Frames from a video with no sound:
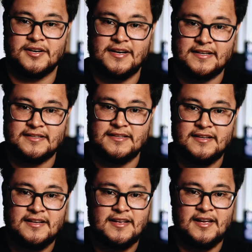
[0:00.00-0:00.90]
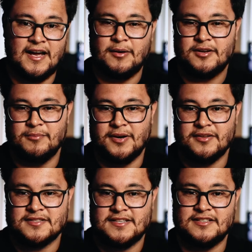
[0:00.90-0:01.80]
are connected. I would
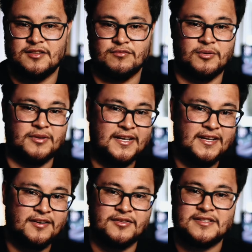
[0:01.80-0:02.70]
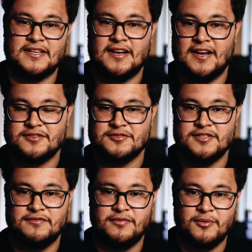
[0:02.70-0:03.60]
compare this kit to the Rode Link or the Sennheiser
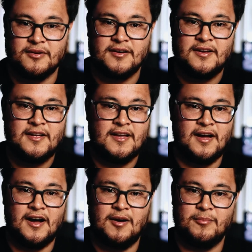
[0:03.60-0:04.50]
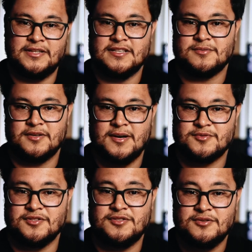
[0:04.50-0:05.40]
G4, but this one
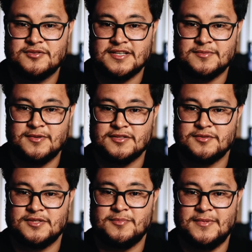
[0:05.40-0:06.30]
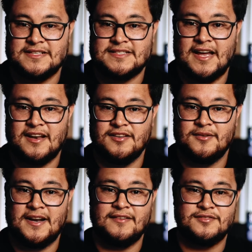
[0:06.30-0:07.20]
comes with 2 transmitters, which means that you
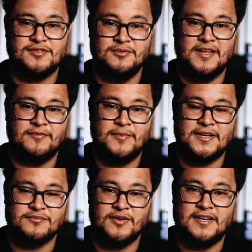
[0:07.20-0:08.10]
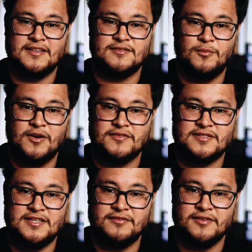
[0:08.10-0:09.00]
can have 2 lav mics running into 1
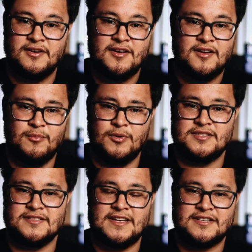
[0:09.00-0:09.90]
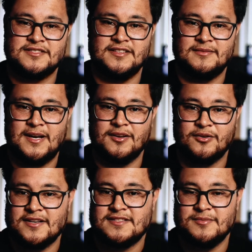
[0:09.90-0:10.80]
receiver, which is actually kind of
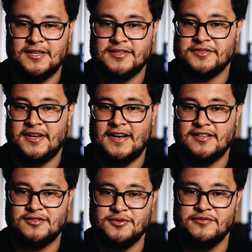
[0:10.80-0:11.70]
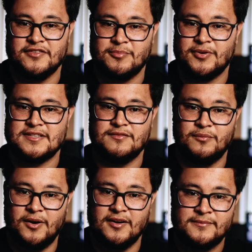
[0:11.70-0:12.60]
crazy because you're getting 2 for the price of
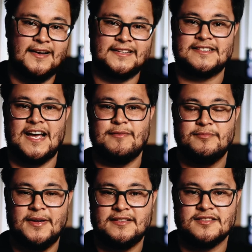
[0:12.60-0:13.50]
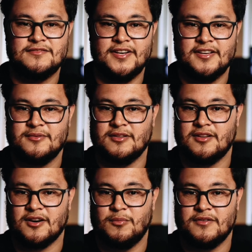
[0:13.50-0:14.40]
1. At the time of making this video, the
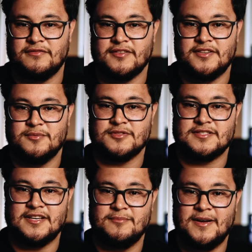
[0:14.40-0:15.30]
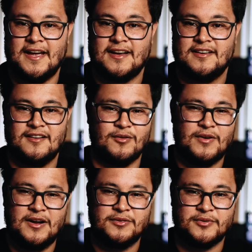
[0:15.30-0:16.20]
Lark150 will set you back around